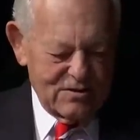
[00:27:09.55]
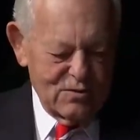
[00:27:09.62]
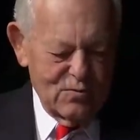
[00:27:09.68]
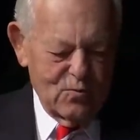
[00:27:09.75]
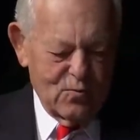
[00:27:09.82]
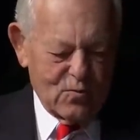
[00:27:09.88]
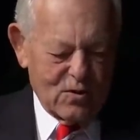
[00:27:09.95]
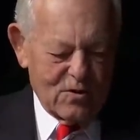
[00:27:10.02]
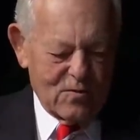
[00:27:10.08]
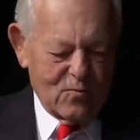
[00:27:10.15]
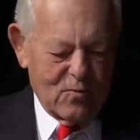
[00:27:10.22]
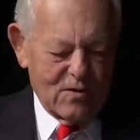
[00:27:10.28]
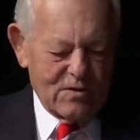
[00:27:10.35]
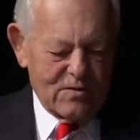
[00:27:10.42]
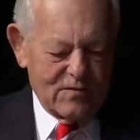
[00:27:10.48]
You were
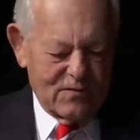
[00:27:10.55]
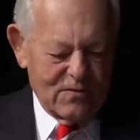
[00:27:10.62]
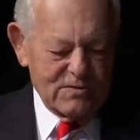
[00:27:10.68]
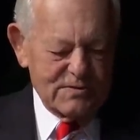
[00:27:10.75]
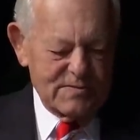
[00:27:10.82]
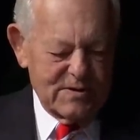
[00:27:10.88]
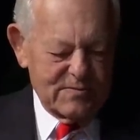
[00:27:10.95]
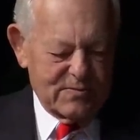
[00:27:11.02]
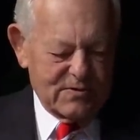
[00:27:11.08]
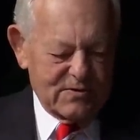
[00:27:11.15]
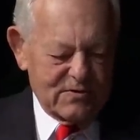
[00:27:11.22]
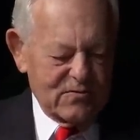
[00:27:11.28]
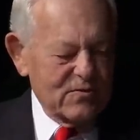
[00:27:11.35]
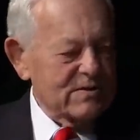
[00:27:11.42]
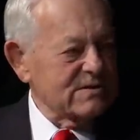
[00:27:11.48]
one of the first people to
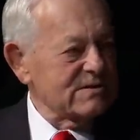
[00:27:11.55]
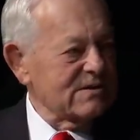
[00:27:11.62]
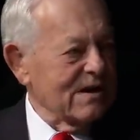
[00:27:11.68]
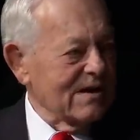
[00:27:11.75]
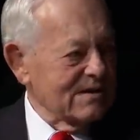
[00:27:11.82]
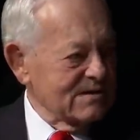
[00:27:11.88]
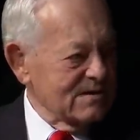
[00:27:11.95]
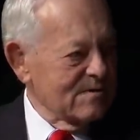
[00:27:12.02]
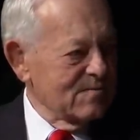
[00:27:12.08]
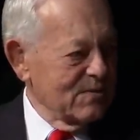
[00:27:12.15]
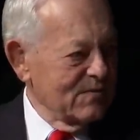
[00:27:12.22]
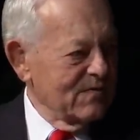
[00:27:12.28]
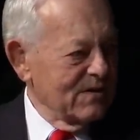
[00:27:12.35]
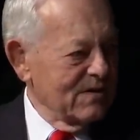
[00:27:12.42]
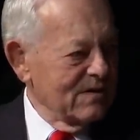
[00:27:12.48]
criticize the
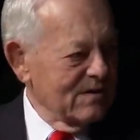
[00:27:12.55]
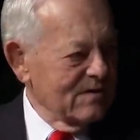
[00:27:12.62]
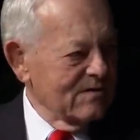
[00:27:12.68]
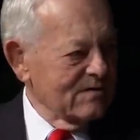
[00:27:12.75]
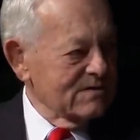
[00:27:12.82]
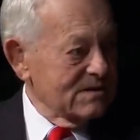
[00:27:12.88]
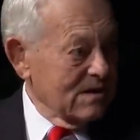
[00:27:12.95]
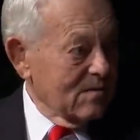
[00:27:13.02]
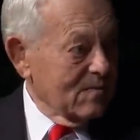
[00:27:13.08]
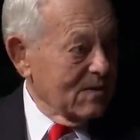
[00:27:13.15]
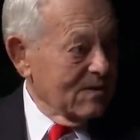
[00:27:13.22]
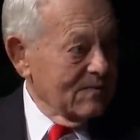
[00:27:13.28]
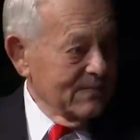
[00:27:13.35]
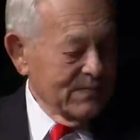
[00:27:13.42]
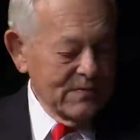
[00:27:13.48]
movie uh, Selma
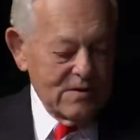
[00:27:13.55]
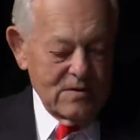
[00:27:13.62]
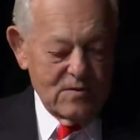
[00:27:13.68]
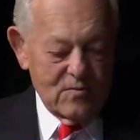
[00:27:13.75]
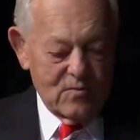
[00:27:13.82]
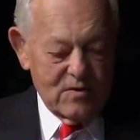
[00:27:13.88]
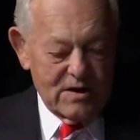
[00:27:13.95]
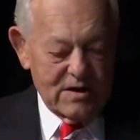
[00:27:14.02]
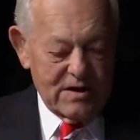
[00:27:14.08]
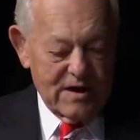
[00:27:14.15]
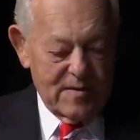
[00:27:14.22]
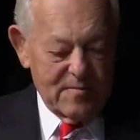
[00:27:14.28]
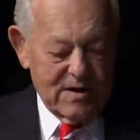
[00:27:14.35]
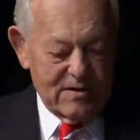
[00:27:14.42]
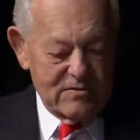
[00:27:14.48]
yeah. when it
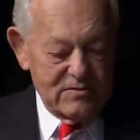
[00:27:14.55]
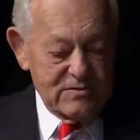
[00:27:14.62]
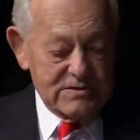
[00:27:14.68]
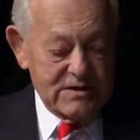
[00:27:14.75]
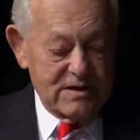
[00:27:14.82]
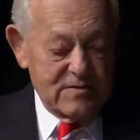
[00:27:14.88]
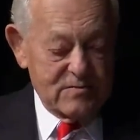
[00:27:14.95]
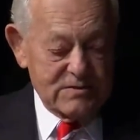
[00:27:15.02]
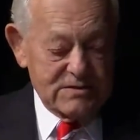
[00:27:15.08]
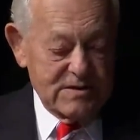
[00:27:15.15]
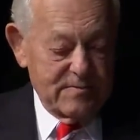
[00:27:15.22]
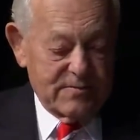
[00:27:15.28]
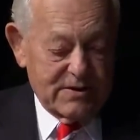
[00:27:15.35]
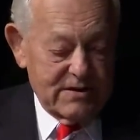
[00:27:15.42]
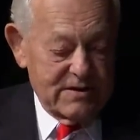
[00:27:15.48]
came out. You said it was
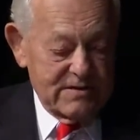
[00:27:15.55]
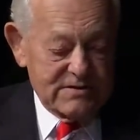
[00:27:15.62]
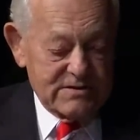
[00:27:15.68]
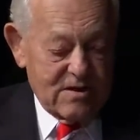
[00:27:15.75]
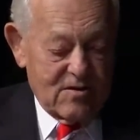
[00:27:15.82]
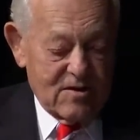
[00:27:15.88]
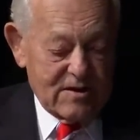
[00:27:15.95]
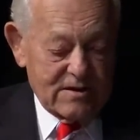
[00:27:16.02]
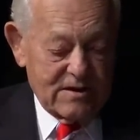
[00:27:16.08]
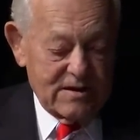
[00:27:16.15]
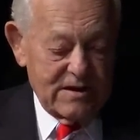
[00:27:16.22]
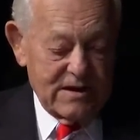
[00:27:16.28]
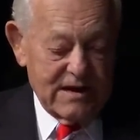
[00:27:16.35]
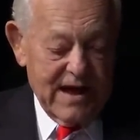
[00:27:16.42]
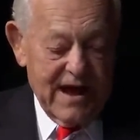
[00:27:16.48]
simply
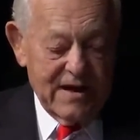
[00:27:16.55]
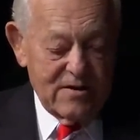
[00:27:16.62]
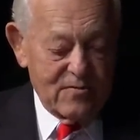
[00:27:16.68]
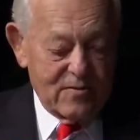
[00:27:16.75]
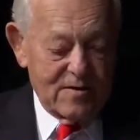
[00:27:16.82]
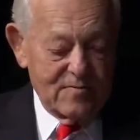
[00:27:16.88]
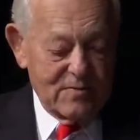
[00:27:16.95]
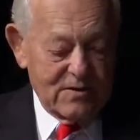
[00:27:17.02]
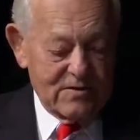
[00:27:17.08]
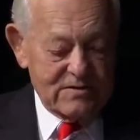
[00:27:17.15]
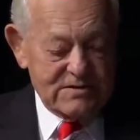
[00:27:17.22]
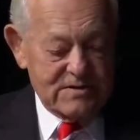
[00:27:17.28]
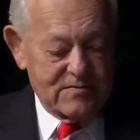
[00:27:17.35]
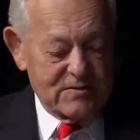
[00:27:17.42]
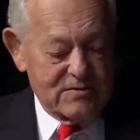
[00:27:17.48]
historically inaccurate
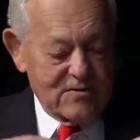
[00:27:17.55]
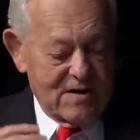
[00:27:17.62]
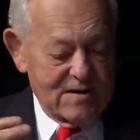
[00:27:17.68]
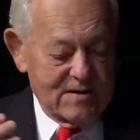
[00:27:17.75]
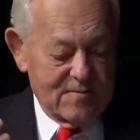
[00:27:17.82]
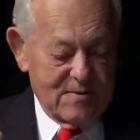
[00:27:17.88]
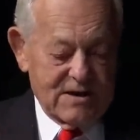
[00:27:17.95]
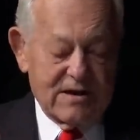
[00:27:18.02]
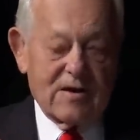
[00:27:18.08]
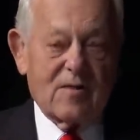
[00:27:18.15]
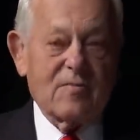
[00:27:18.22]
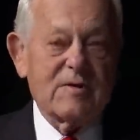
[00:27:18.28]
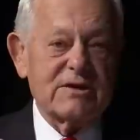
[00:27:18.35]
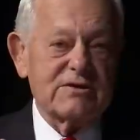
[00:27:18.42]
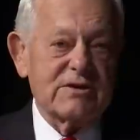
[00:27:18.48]
because they were trying to make
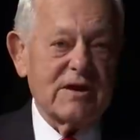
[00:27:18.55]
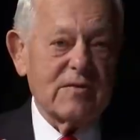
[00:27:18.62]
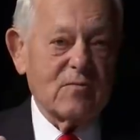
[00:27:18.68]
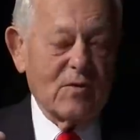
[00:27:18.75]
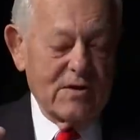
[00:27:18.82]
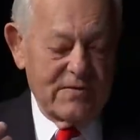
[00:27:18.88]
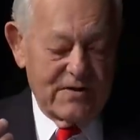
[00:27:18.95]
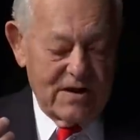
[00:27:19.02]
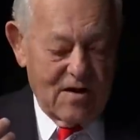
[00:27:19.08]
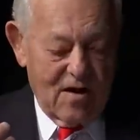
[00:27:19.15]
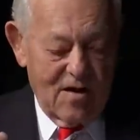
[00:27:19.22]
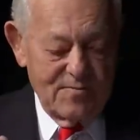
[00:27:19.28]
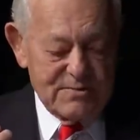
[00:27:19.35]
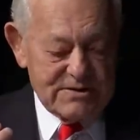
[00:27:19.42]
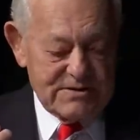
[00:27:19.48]
LBJ one of the
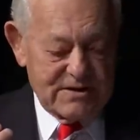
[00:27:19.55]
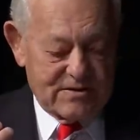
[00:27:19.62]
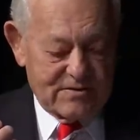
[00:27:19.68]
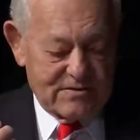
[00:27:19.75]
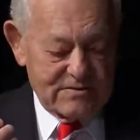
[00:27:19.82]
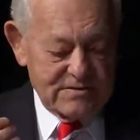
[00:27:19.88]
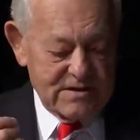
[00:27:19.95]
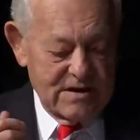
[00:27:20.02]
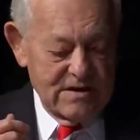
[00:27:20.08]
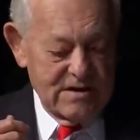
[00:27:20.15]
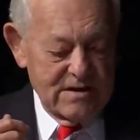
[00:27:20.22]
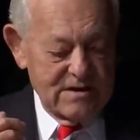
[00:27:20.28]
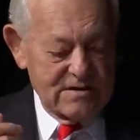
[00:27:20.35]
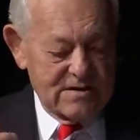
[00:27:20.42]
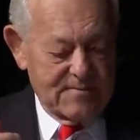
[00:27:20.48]
obstacles
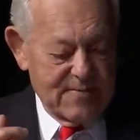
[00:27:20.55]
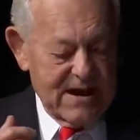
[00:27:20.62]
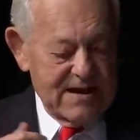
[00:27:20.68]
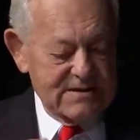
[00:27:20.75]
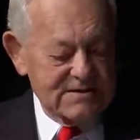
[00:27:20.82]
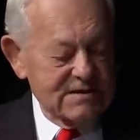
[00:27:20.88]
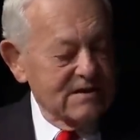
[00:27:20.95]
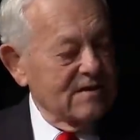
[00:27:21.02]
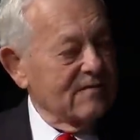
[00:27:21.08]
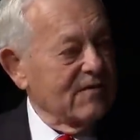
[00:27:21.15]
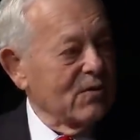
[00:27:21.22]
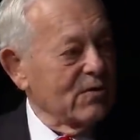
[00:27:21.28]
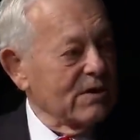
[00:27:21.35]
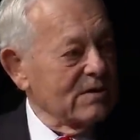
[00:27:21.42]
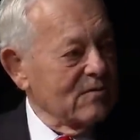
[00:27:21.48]
to passing the
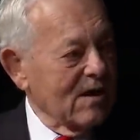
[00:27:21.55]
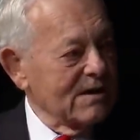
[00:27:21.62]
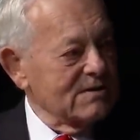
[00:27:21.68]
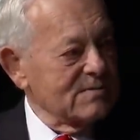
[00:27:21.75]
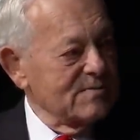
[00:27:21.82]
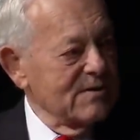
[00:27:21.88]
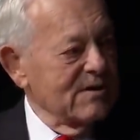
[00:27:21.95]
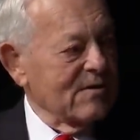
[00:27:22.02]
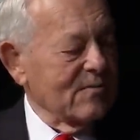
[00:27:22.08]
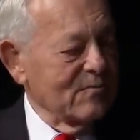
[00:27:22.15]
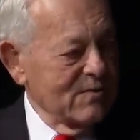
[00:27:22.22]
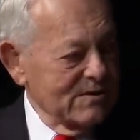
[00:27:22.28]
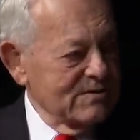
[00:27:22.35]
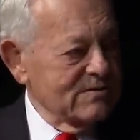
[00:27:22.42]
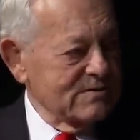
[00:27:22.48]
Voting Rights Bill,
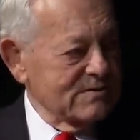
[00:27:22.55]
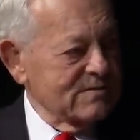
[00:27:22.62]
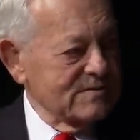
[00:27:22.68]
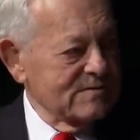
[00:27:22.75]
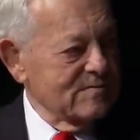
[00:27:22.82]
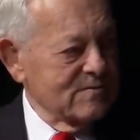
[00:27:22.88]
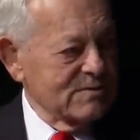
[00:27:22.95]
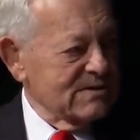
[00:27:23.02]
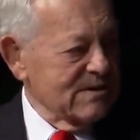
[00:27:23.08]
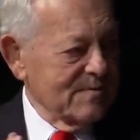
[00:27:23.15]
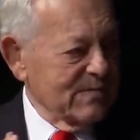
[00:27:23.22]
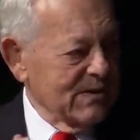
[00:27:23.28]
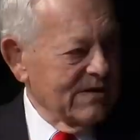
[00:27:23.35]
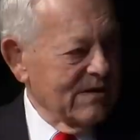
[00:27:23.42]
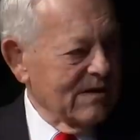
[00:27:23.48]
which was
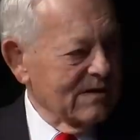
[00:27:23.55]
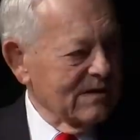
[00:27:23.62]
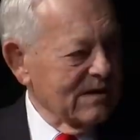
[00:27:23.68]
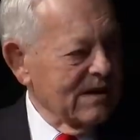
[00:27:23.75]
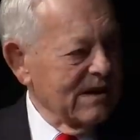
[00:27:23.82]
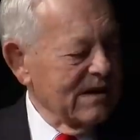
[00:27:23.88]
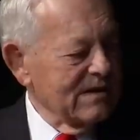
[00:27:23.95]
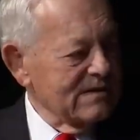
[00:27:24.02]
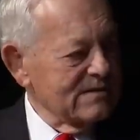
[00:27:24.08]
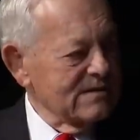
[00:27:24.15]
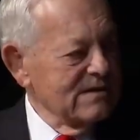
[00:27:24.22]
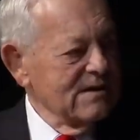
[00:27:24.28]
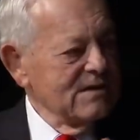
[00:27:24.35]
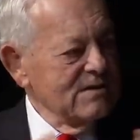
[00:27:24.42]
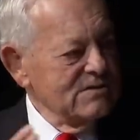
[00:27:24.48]
simply not the case.
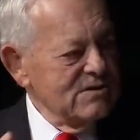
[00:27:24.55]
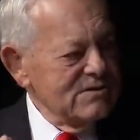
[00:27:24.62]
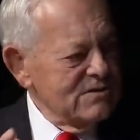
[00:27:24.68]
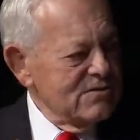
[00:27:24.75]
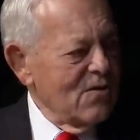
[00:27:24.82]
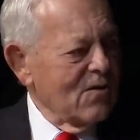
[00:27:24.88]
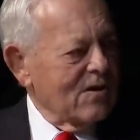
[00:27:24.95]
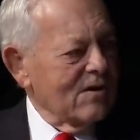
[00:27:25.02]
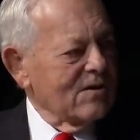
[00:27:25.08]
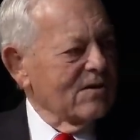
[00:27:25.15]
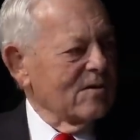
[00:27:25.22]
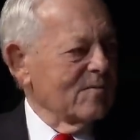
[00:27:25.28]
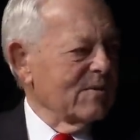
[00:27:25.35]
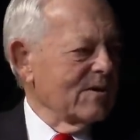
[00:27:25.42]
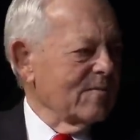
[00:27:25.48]
Just talk a
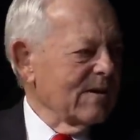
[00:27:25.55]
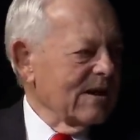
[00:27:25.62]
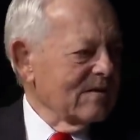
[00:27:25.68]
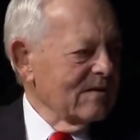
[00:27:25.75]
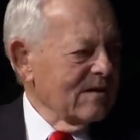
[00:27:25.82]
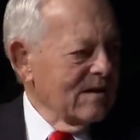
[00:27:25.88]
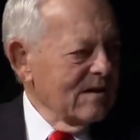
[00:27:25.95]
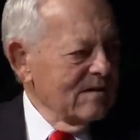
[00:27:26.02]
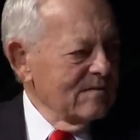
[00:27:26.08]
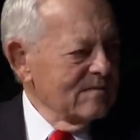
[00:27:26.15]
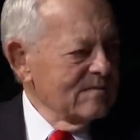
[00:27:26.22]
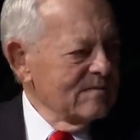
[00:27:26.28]
little bit about that.